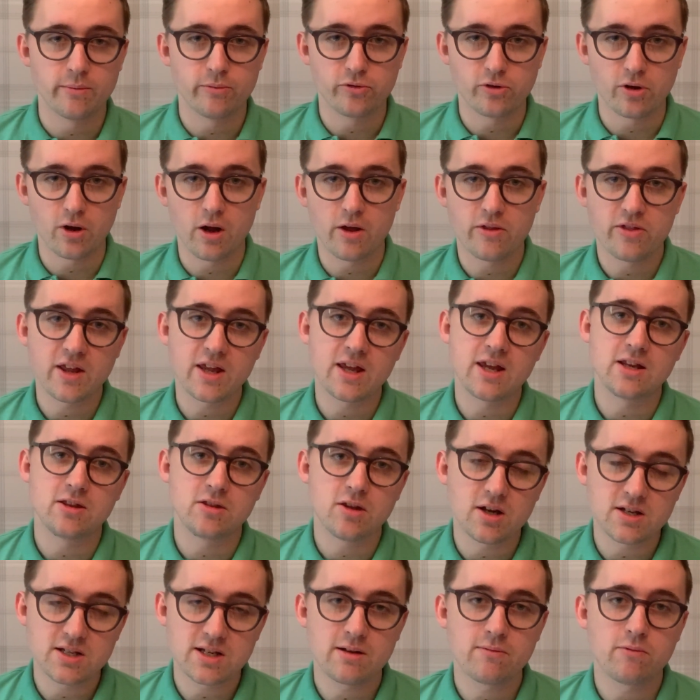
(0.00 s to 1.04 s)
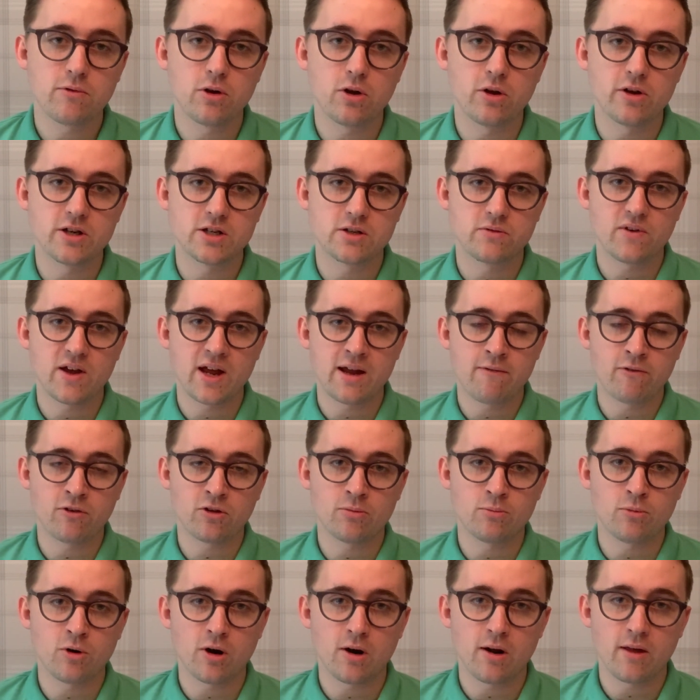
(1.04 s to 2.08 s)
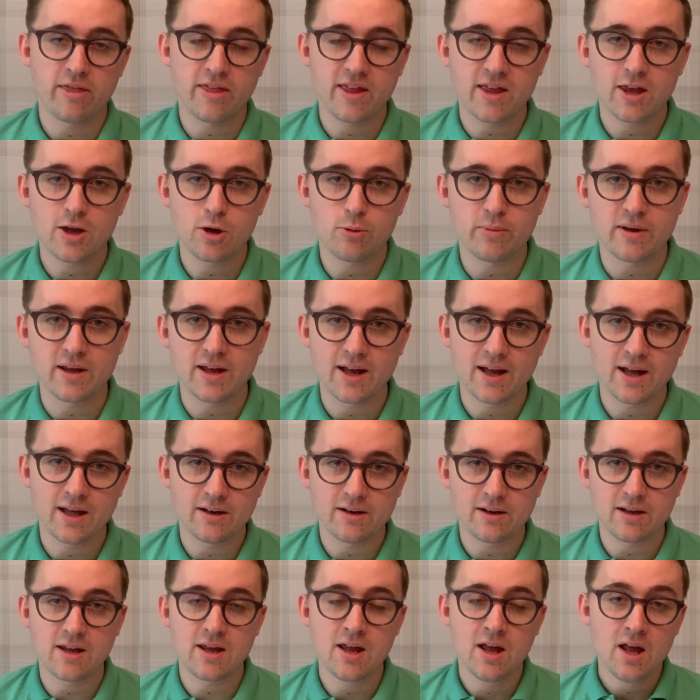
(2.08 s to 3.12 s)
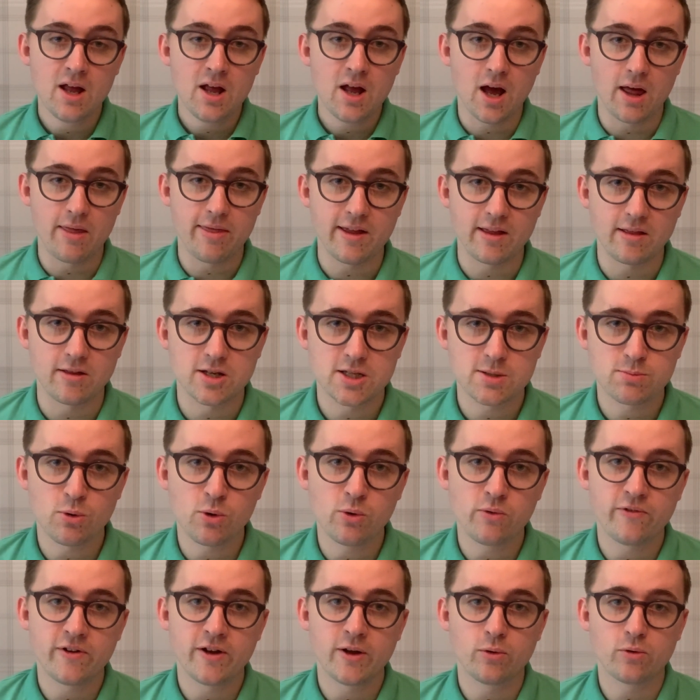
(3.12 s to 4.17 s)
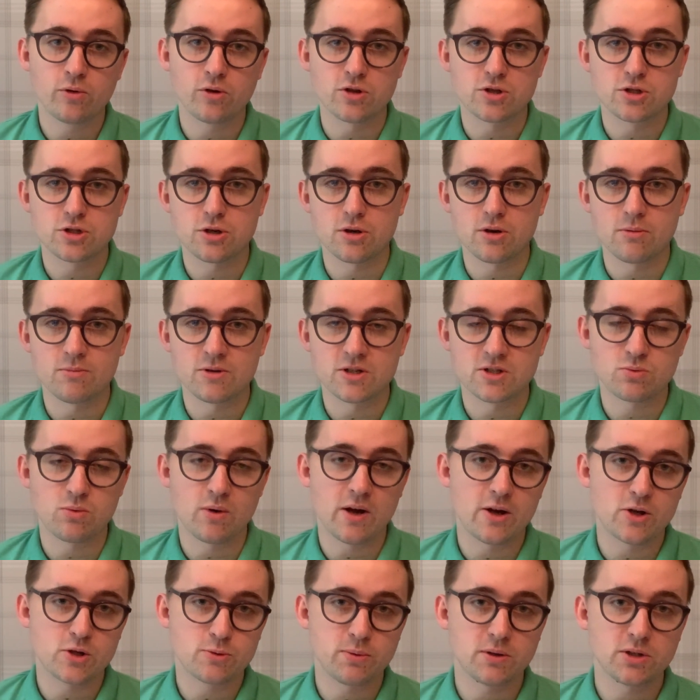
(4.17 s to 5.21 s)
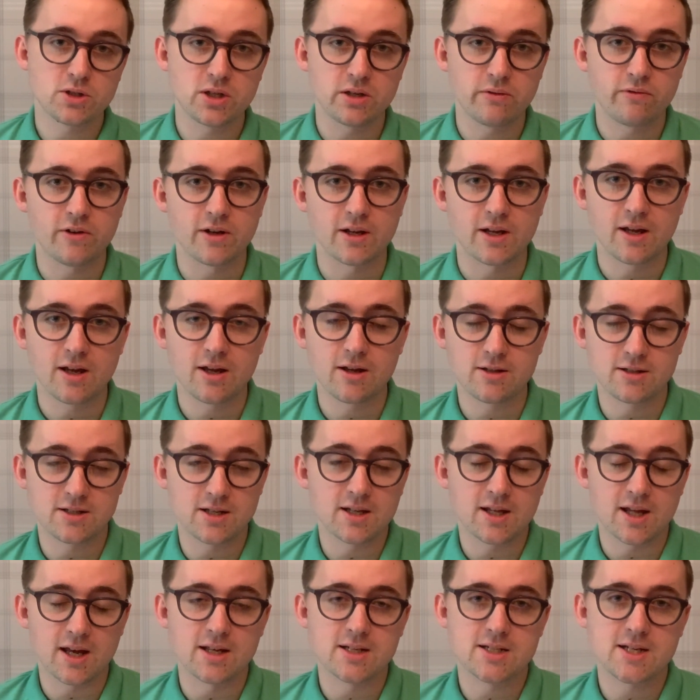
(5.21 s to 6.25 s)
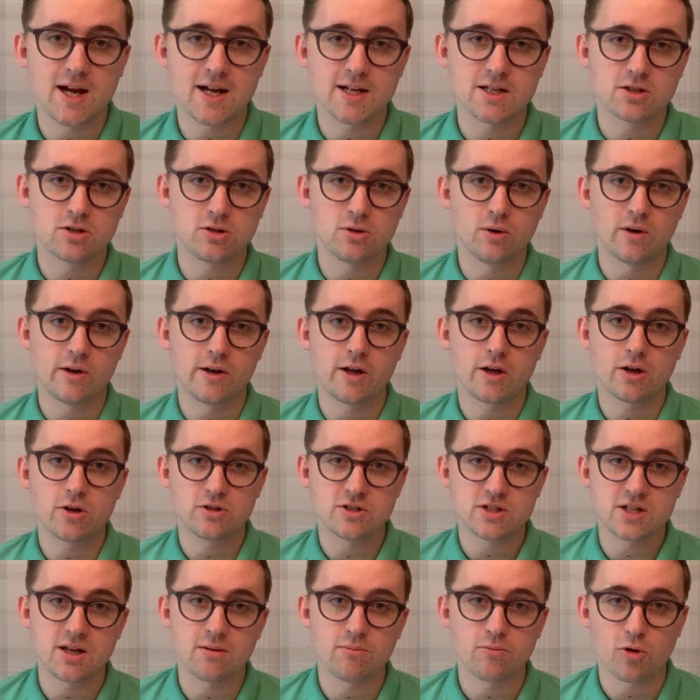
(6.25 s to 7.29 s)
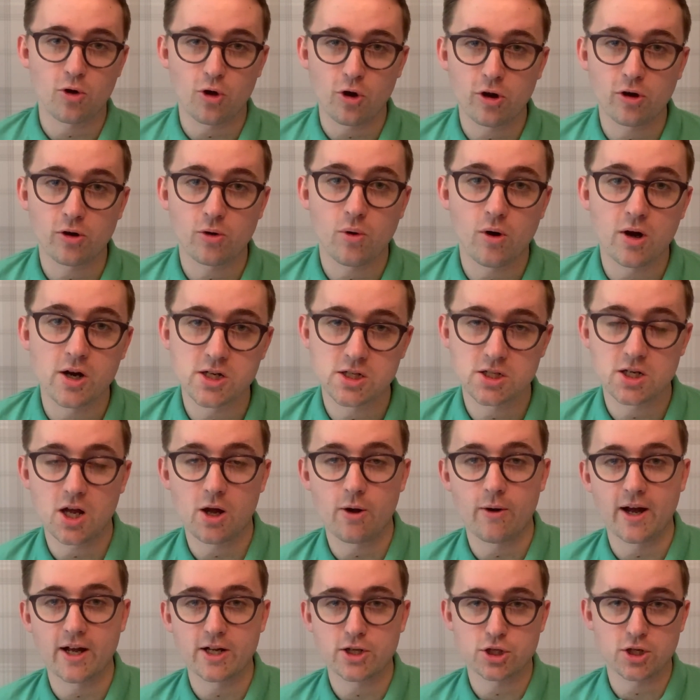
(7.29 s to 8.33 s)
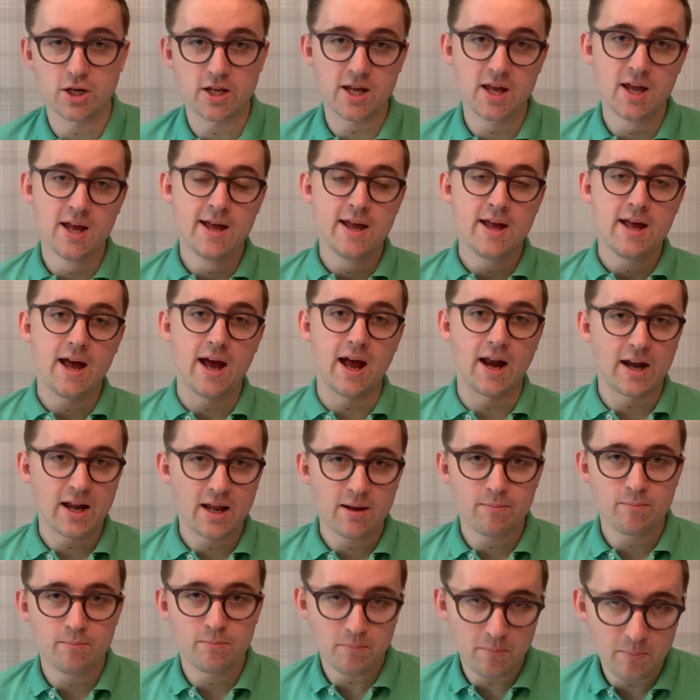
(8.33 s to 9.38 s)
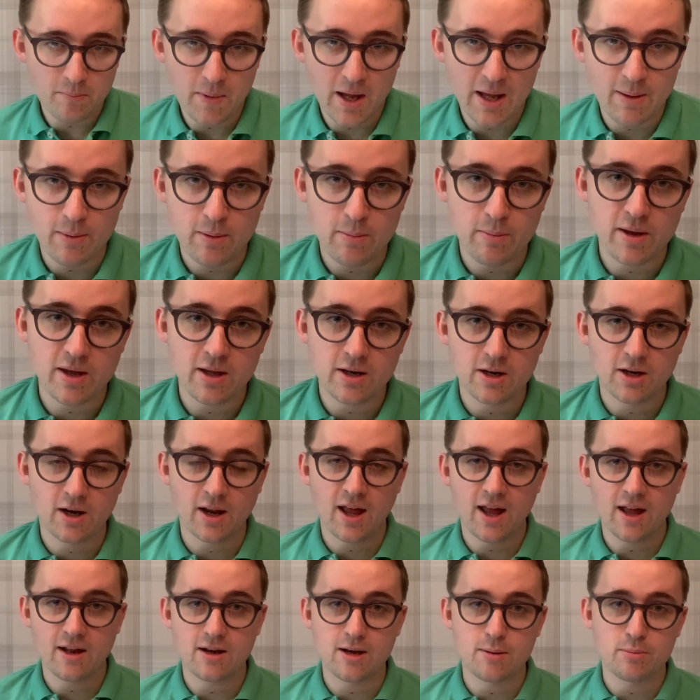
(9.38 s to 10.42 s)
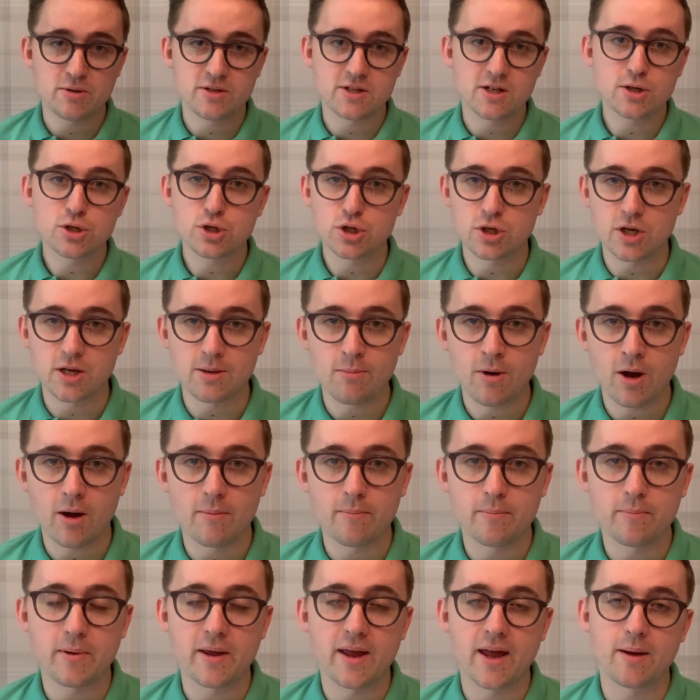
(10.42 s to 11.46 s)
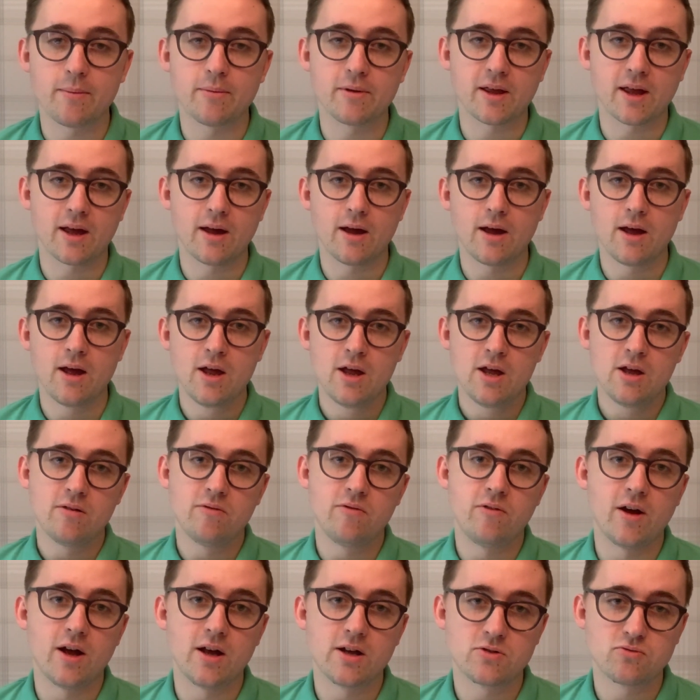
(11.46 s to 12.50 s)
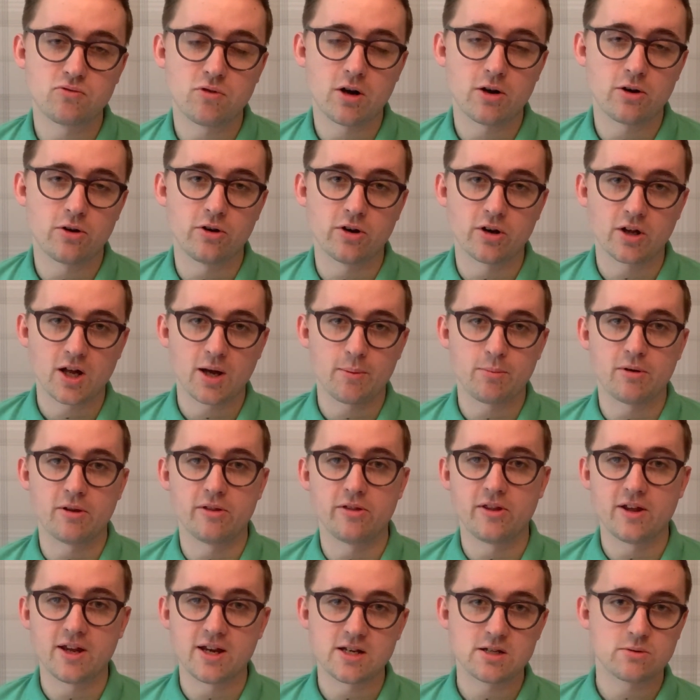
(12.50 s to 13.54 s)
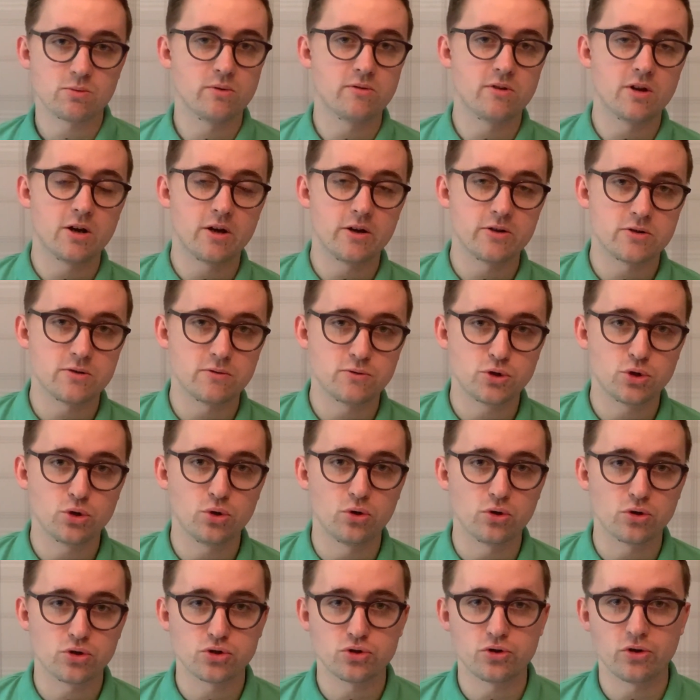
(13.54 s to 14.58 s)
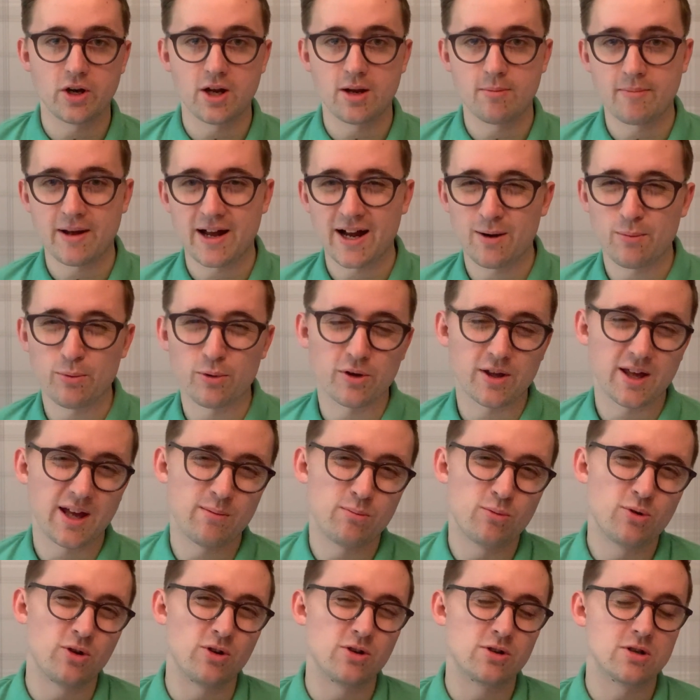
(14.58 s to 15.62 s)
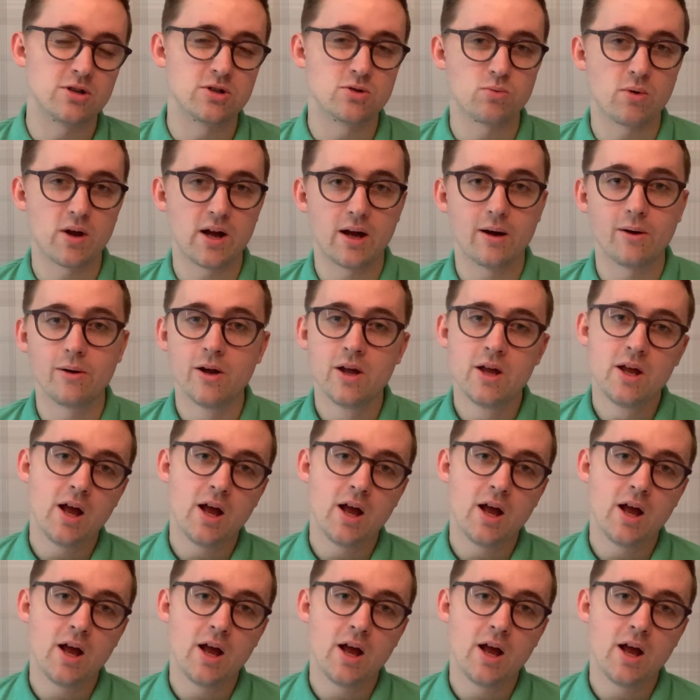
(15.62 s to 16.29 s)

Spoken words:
So I think he does have a lot in his favour tomorrow. I think he'll be handy. I think the small field could suit him as well, especially if it did get tactical. And I could see him going quite slow, actually, and him maybe being in a handy position. He might be able to get first run on a couple of these with the likes of Chalkstream, Albert Camus as well.